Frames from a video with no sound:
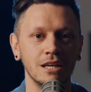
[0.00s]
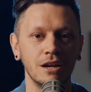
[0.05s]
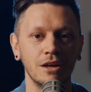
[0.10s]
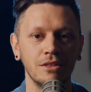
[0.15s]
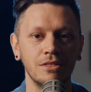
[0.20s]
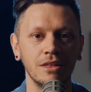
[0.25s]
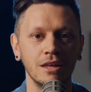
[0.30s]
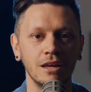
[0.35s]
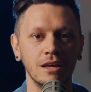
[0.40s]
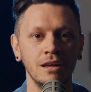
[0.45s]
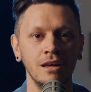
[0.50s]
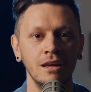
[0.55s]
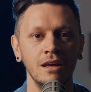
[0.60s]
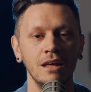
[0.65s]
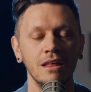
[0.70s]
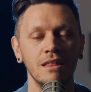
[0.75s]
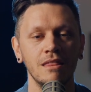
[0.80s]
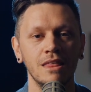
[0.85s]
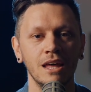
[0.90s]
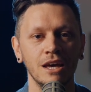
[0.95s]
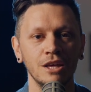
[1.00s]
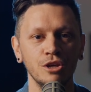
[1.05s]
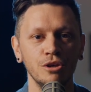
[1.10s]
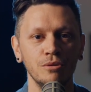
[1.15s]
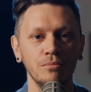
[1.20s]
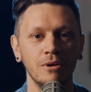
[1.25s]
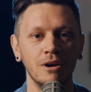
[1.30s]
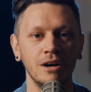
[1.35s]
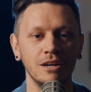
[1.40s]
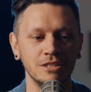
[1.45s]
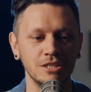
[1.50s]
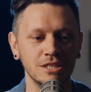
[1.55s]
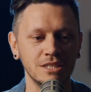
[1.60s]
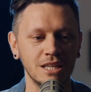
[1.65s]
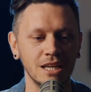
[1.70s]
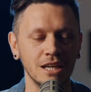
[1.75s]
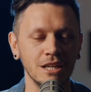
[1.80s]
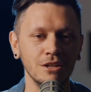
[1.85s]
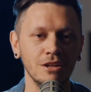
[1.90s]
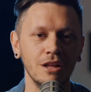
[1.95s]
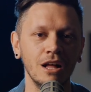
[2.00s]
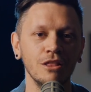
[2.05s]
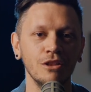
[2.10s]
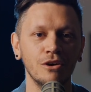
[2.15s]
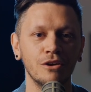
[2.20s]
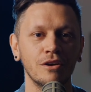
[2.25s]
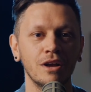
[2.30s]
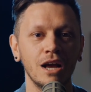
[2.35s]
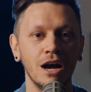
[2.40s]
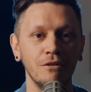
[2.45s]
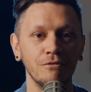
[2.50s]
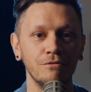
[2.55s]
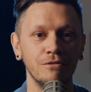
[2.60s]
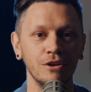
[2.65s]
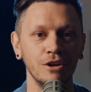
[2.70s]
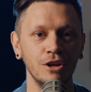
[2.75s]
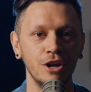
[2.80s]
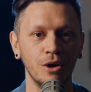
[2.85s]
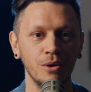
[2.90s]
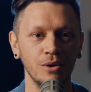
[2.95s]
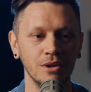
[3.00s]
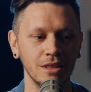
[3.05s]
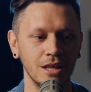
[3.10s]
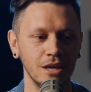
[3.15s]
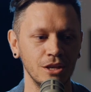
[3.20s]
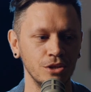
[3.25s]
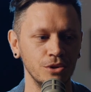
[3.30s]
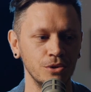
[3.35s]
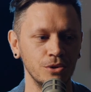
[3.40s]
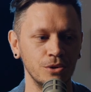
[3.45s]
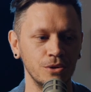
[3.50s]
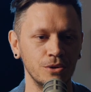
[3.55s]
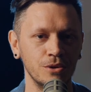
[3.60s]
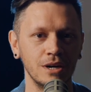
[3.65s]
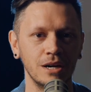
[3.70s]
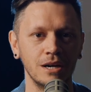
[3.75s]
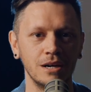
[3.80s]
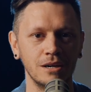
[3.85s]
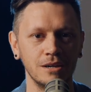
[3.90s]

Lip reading: And I think that you might just get a lot of comfort knowing that you're